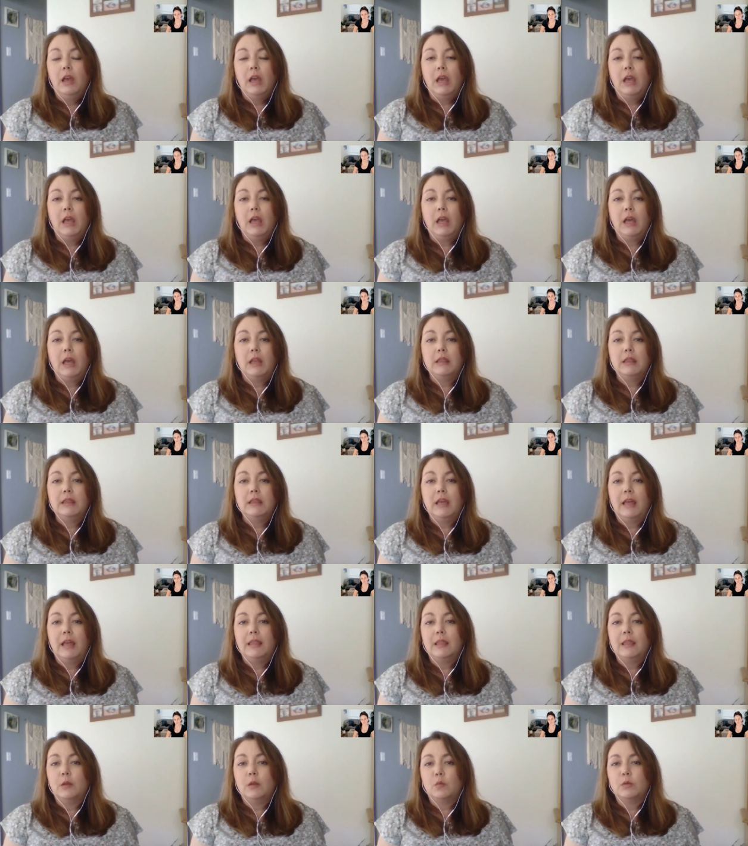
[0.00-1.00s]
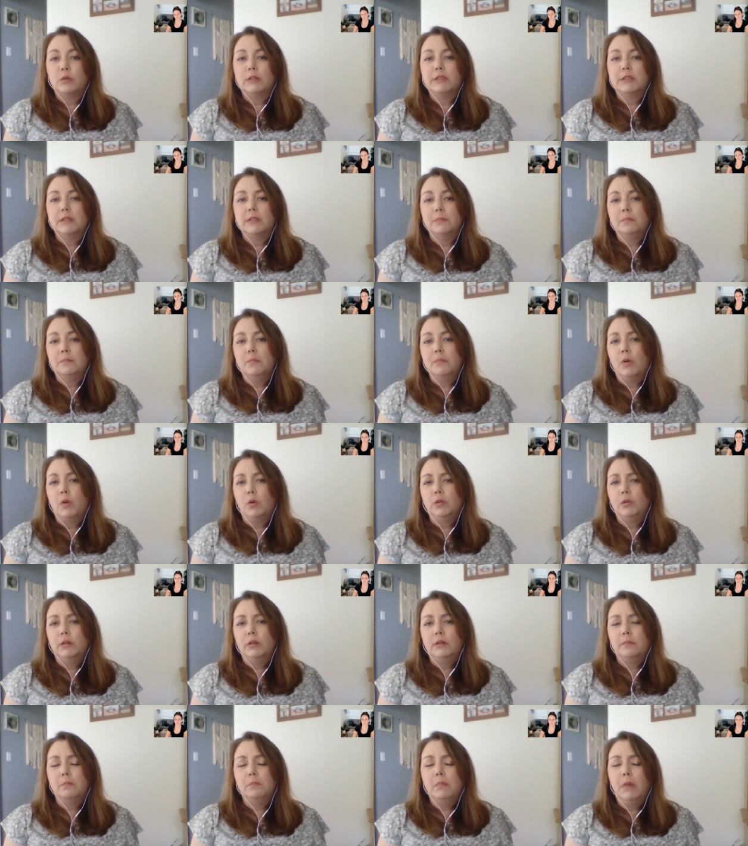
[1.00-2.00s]
And then there was some
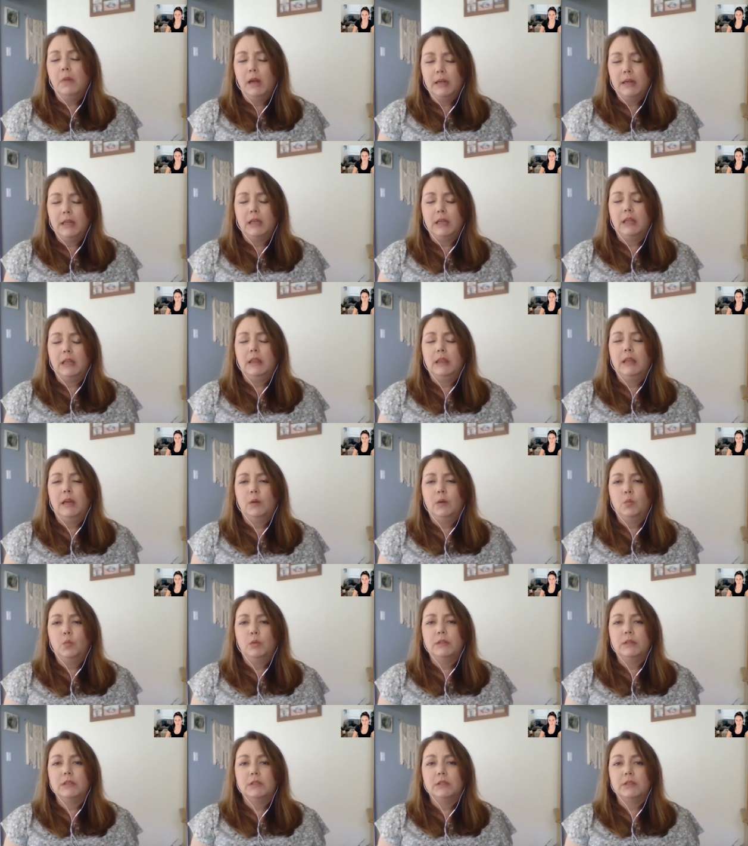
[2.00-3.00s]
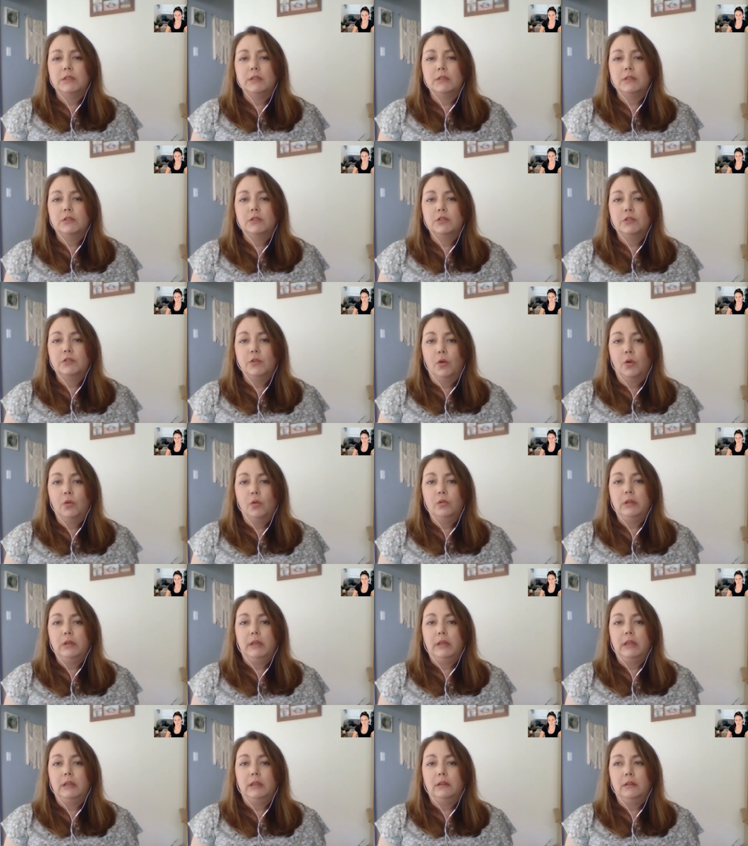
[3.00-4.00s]
money that was
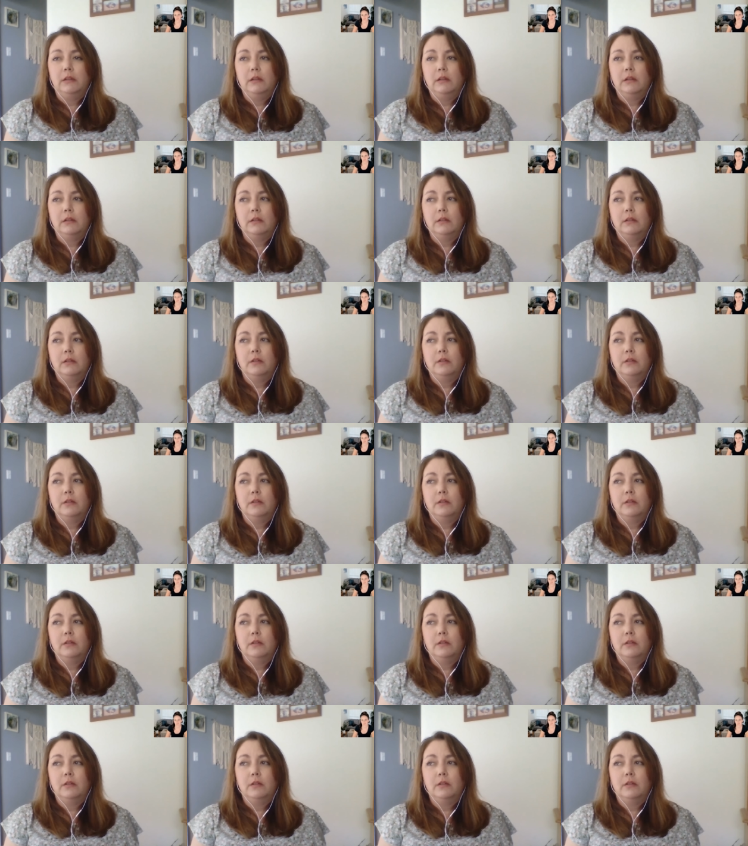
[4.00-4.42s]
stolen